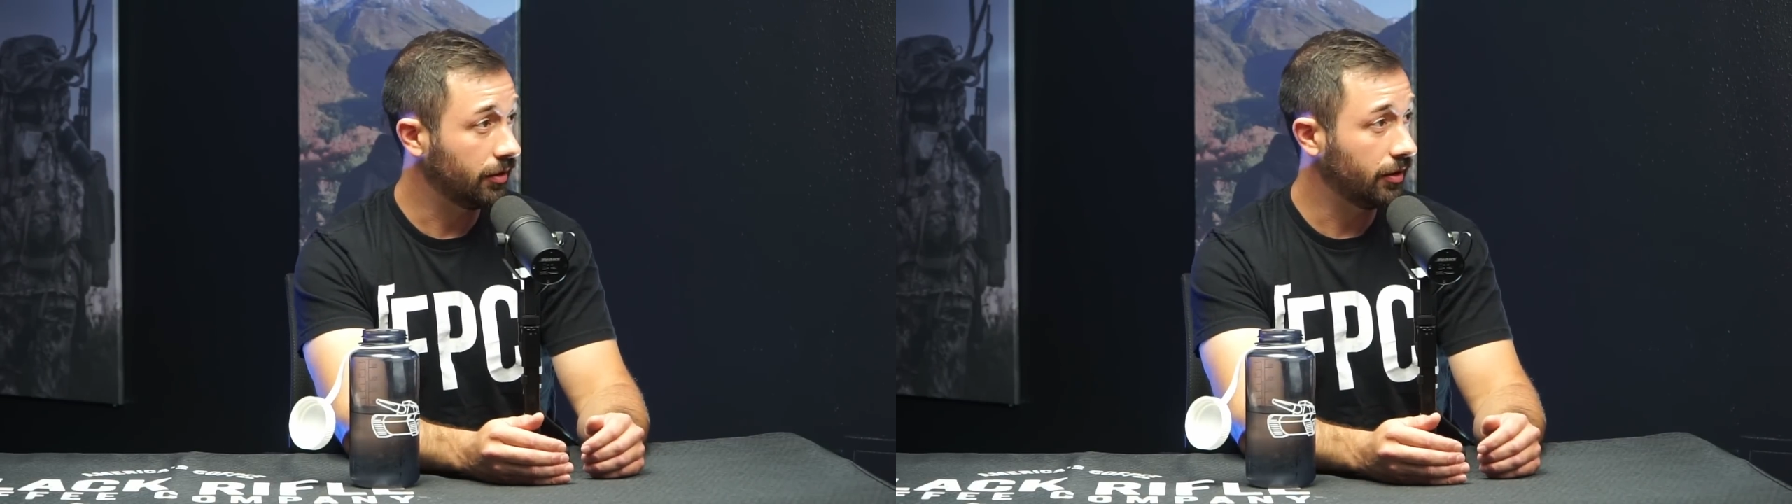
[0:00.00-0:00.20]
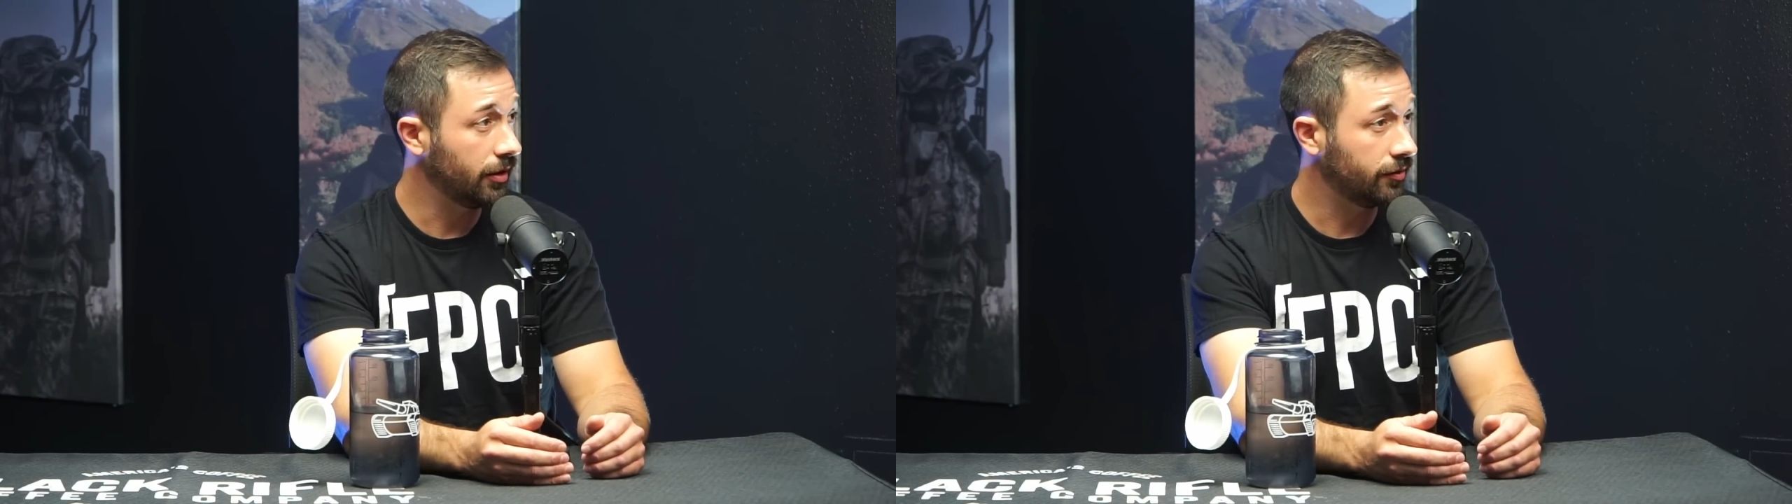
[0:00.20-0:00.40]

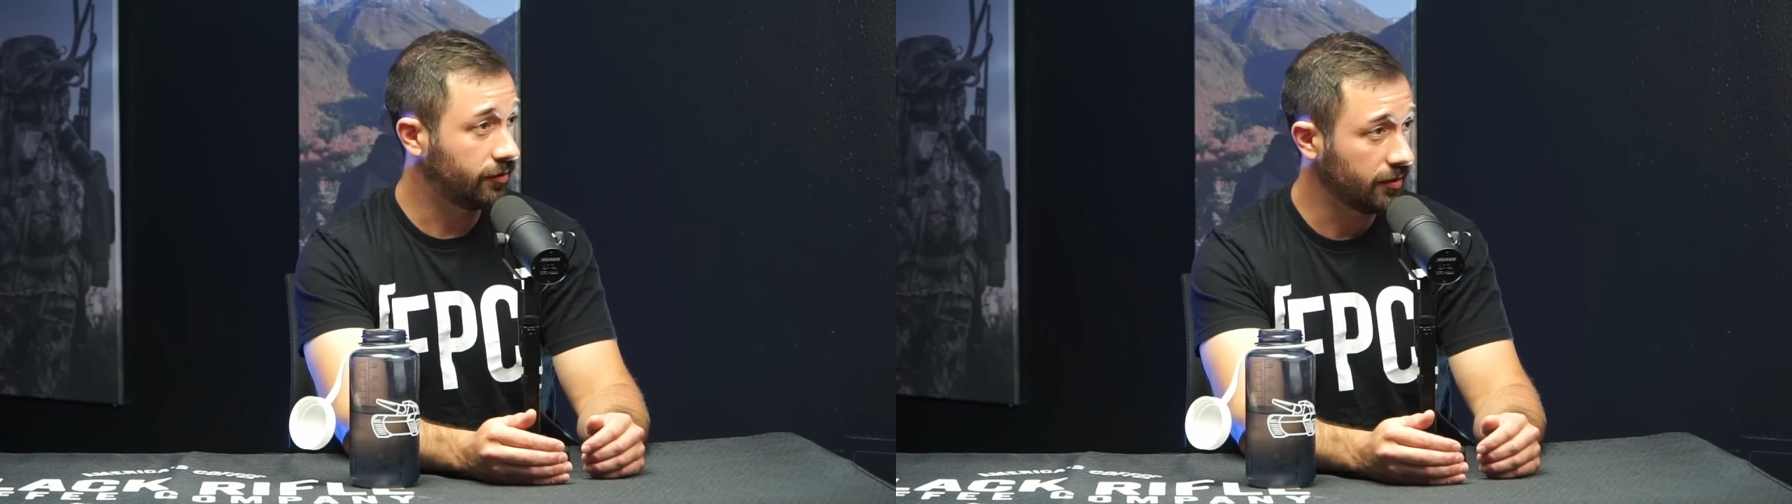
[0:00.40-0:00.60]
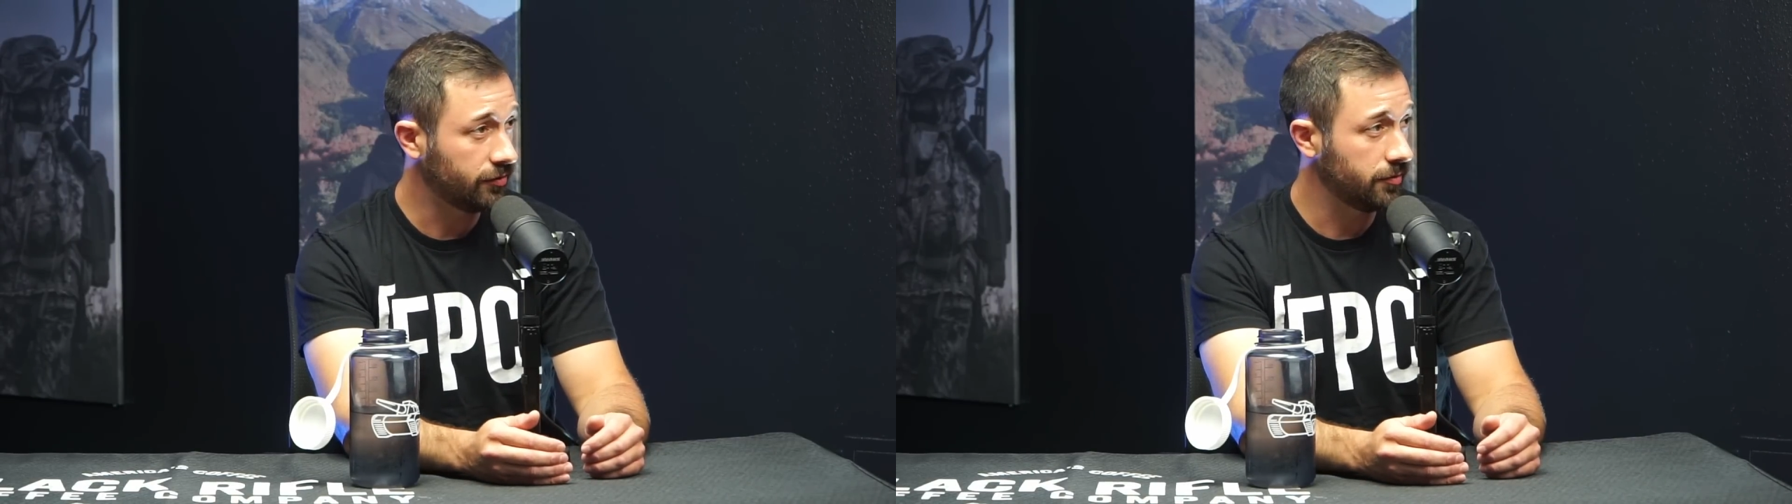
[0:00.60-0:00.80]

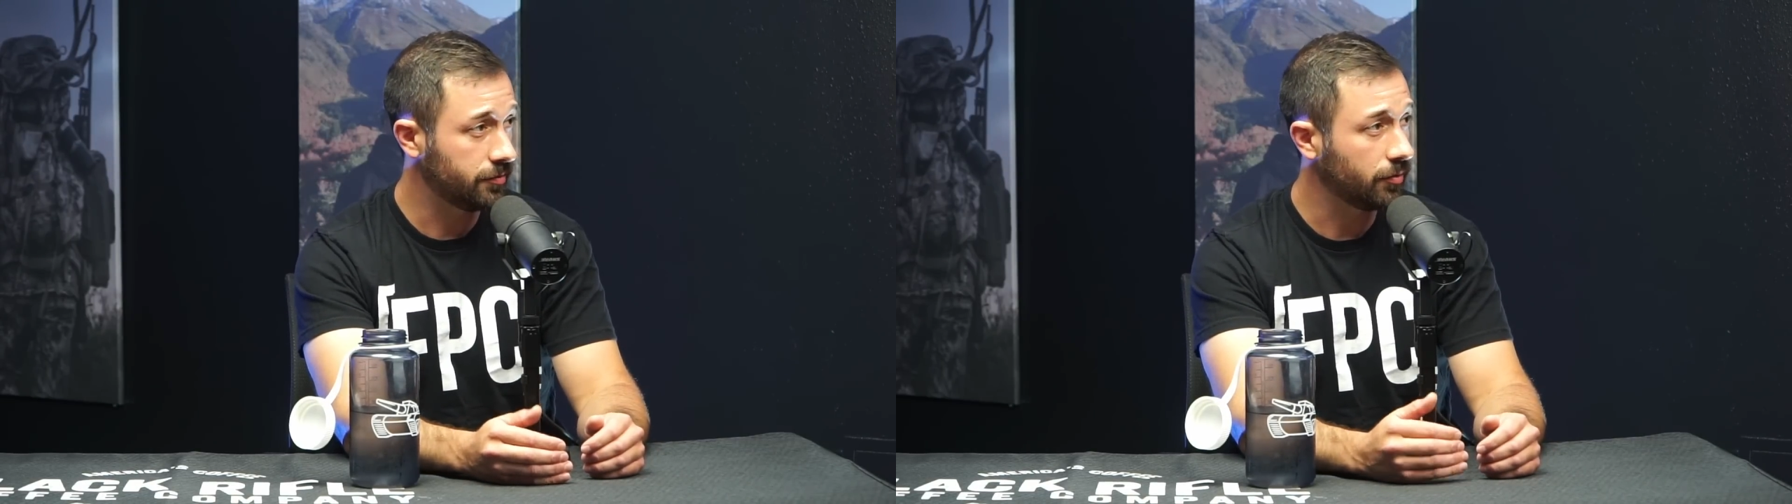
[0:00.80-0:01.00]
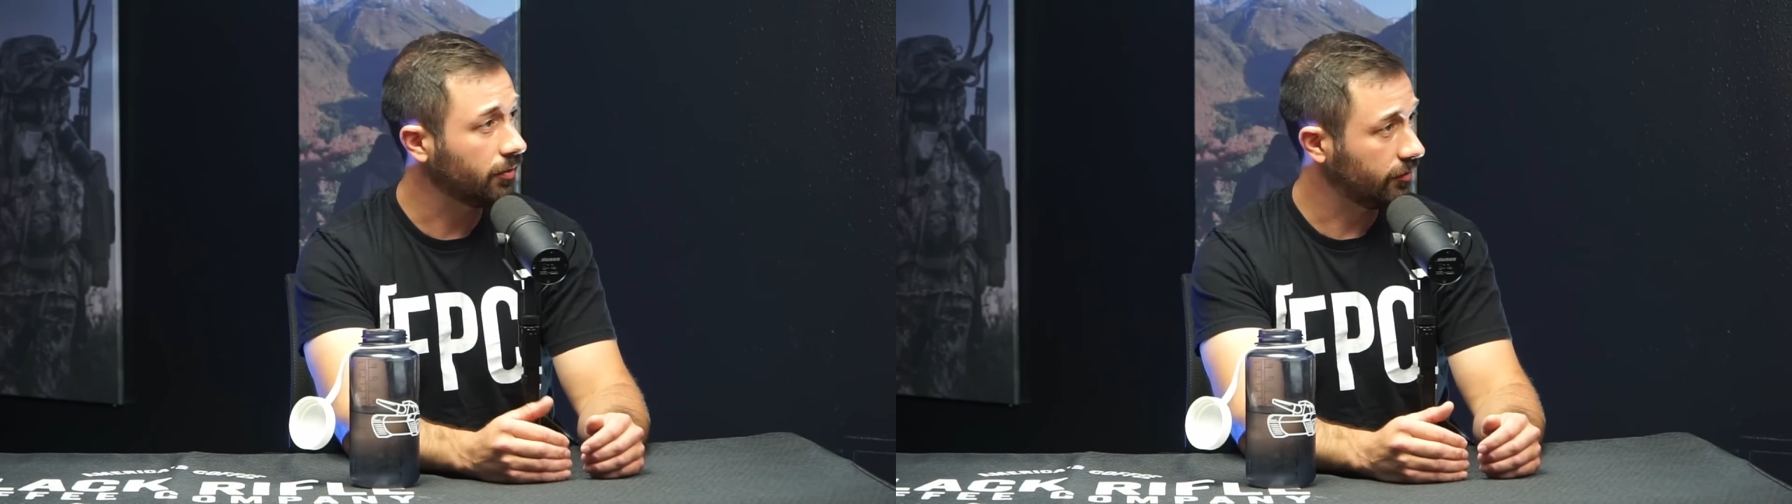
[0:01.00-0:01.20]

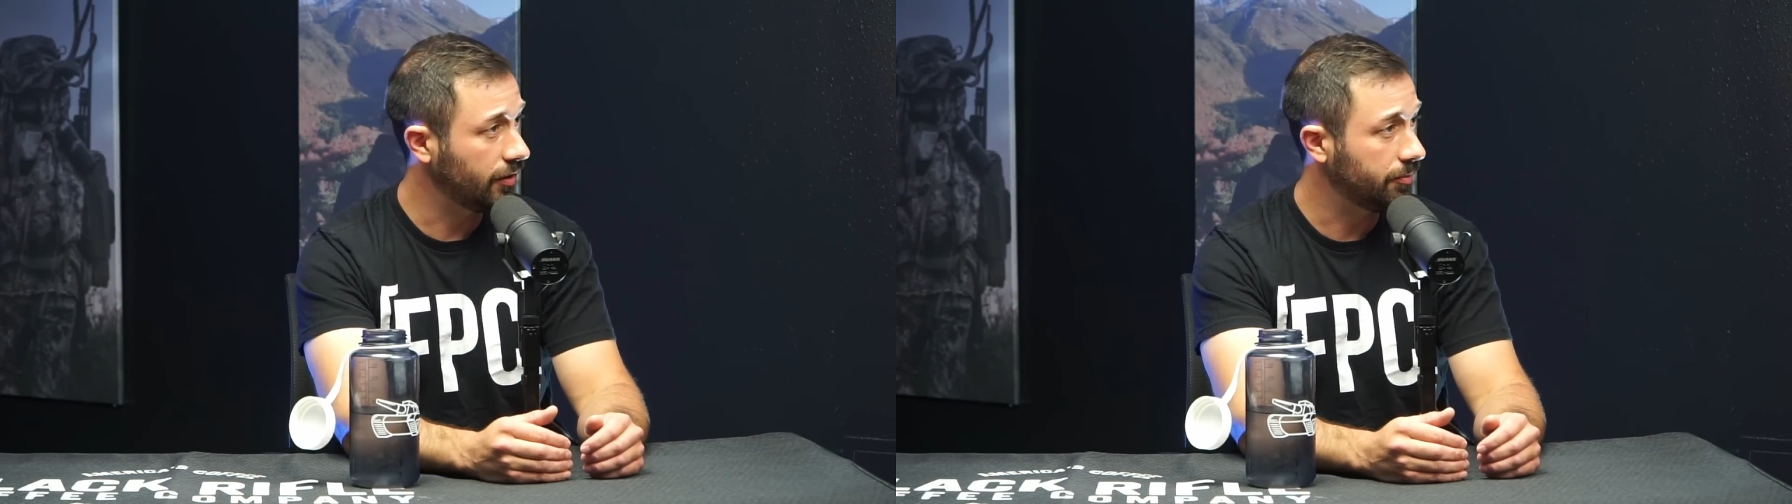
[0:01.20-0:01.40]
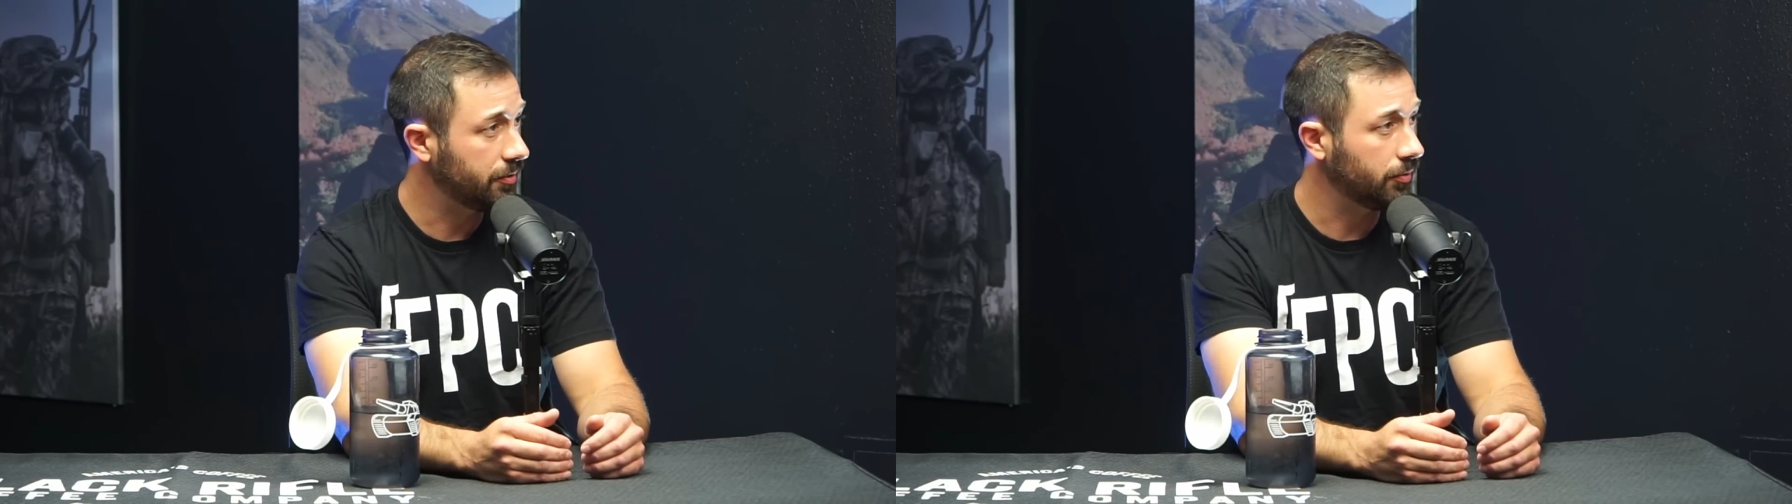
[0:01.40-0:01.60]
excessive or
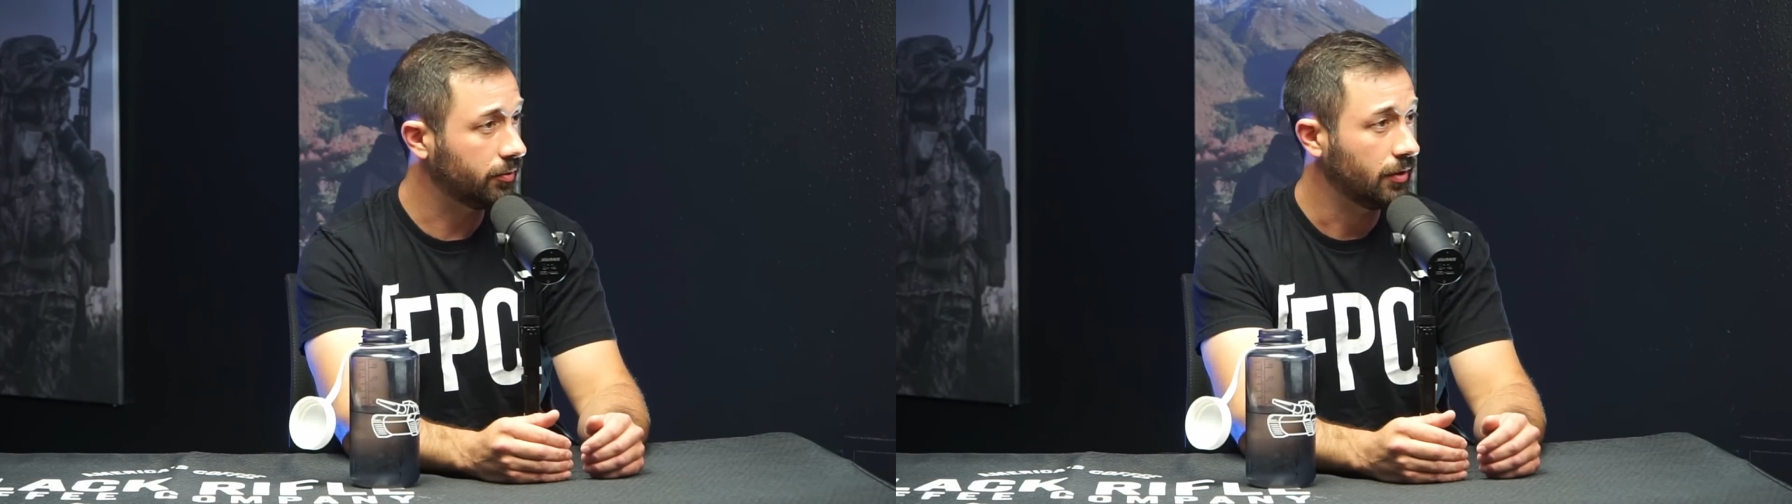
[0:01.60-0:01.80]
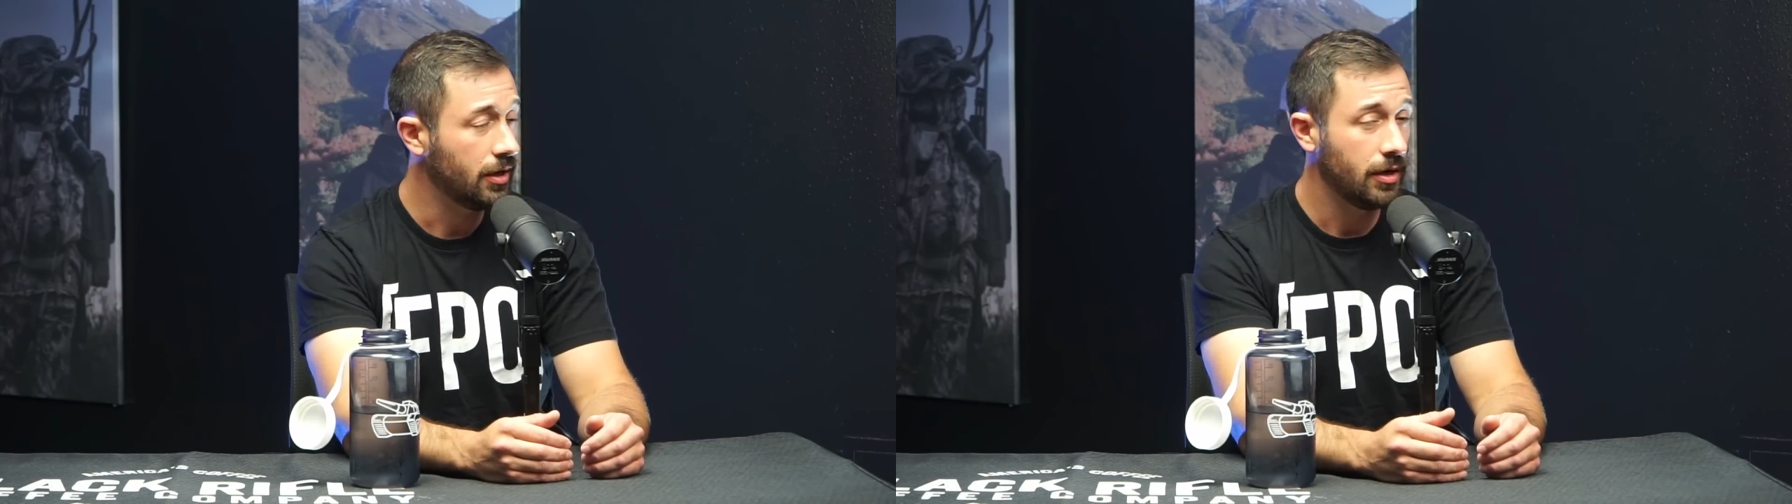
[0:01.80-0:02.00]
acceptable?